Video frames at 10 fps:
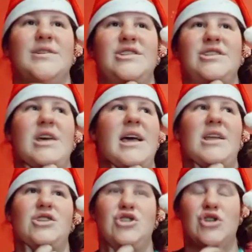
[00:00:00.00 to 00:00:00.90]
was
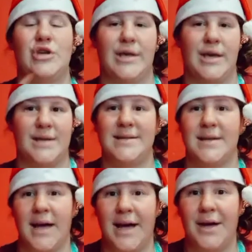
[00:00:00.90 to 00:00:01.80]
2 years
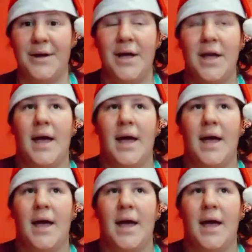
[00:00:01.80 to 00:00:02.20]
ago,